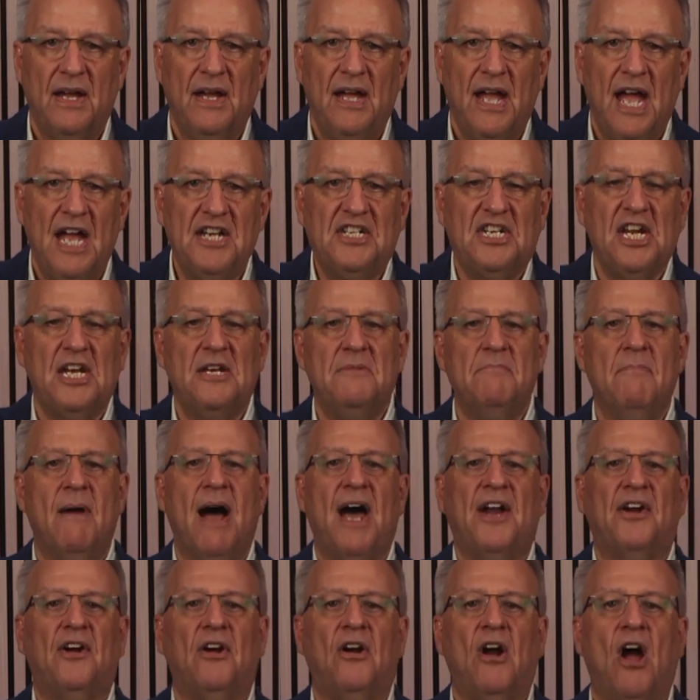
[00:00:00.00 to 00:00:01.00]
It didn't
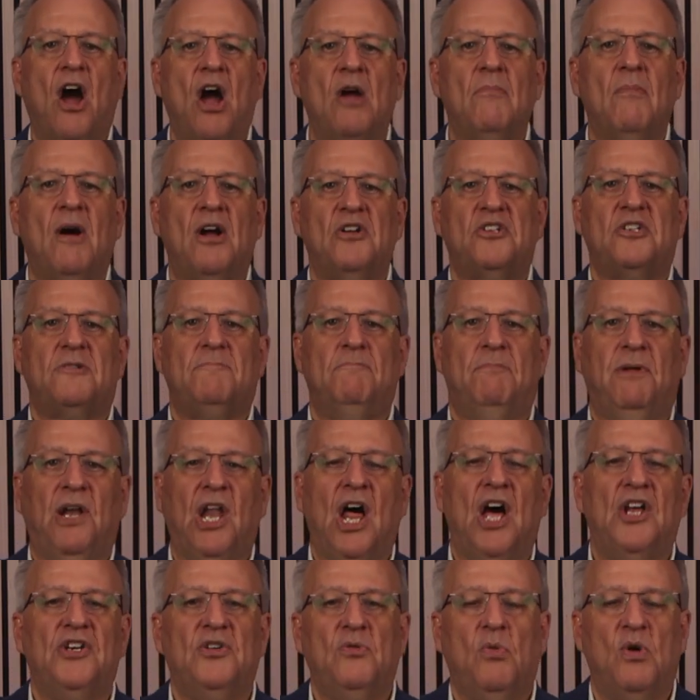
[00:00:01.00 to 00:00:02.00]
matter how much
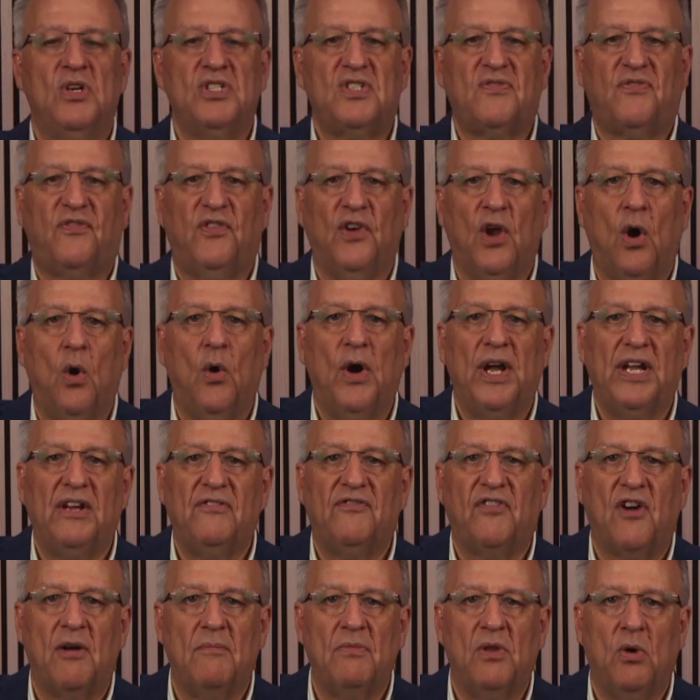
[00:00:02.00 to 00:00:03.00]
blood was flowing
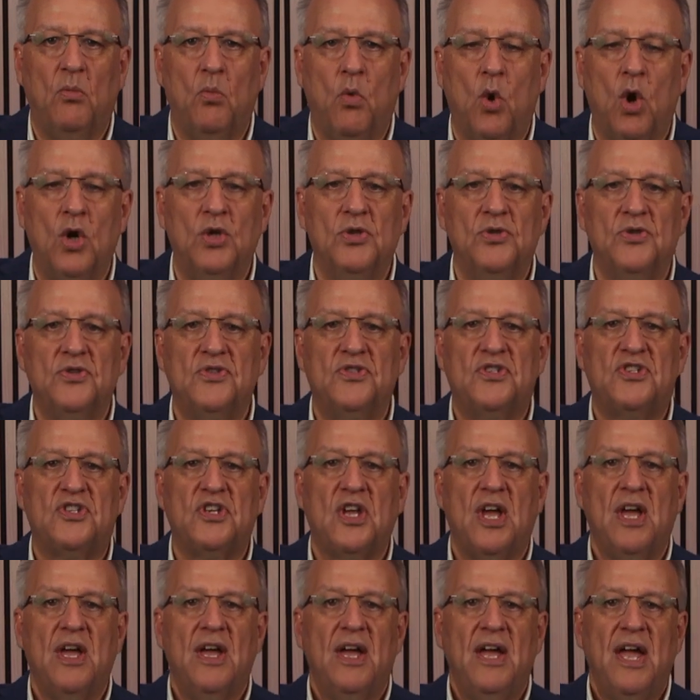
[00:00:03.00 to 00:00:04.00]
from the wounds,
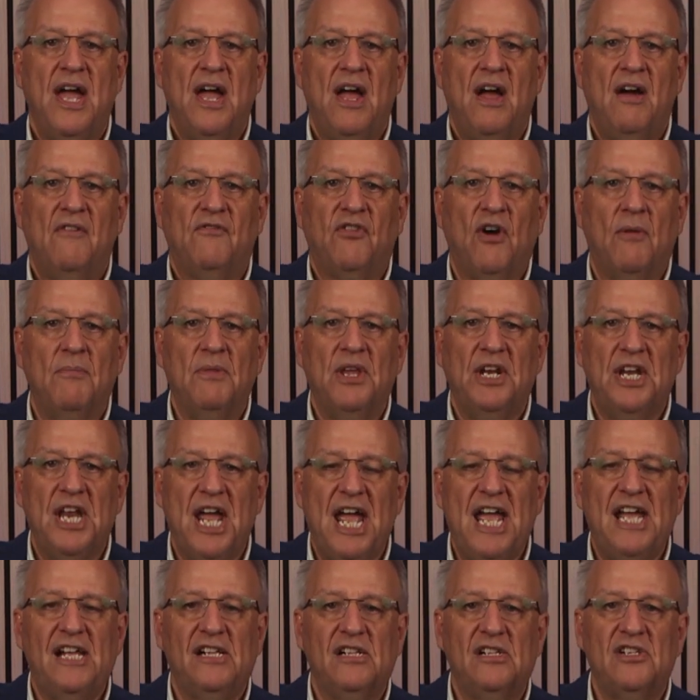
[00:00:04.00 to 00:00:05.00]
from the
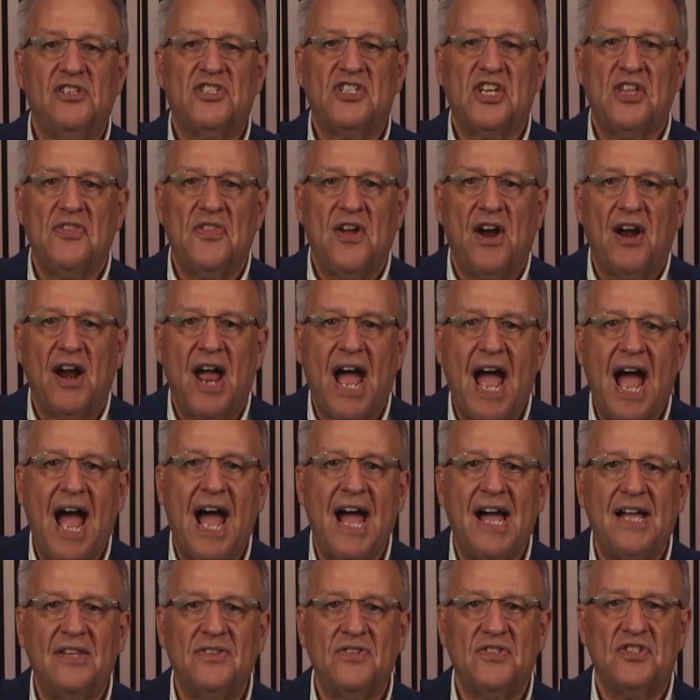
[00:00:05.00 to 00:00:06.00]
nails in their
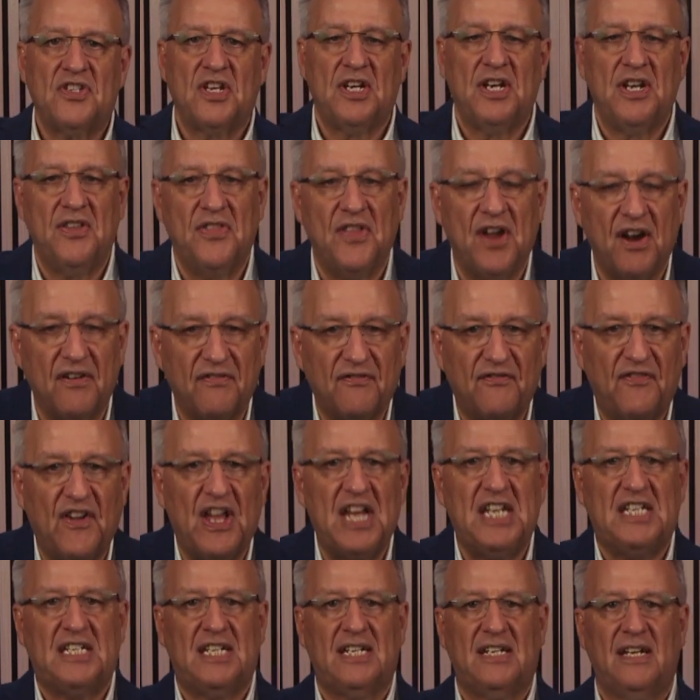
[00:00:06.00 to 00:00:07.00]
hands and in their
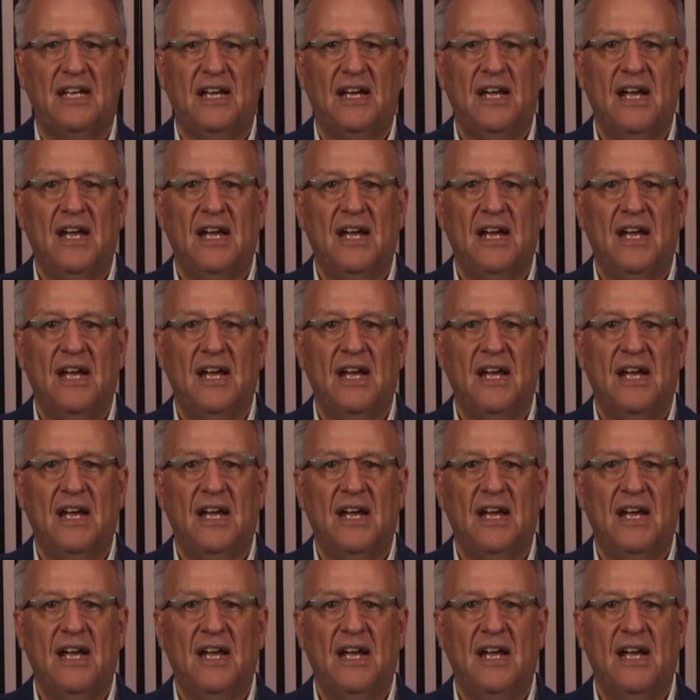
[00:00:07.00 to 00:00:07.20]
feet.